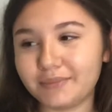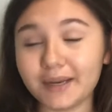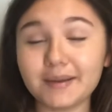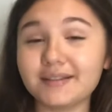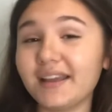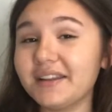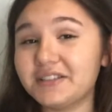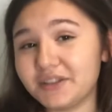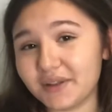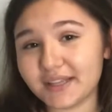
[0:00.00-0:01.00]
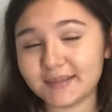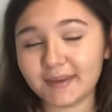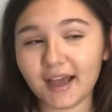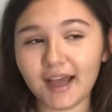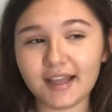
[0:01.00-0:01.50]
But I'm excited to do this
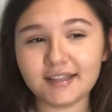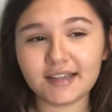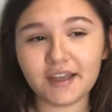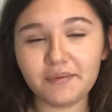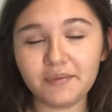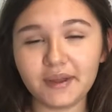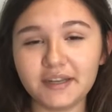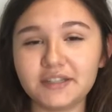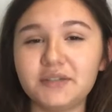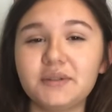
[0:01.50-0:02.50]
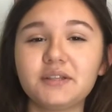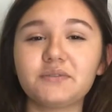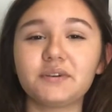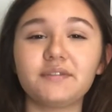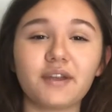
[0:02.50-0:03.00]
because I have been waiting to do this
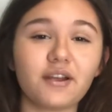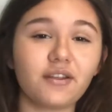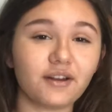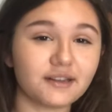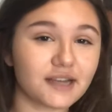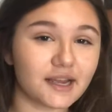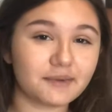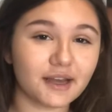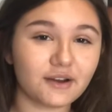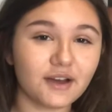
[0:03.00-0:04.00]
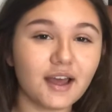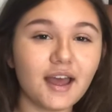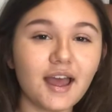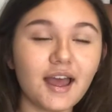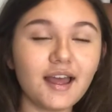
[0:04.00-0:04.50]
for a very long time now,
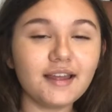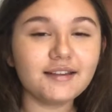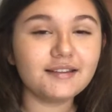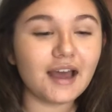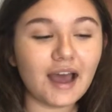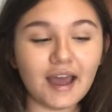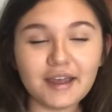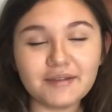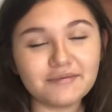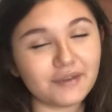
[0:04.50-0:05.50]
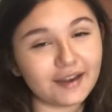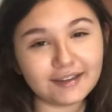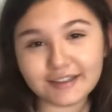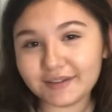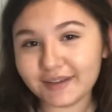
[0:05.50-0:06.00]
and I'm
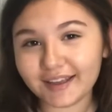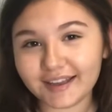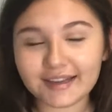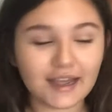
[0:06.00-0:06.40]
finally doing it.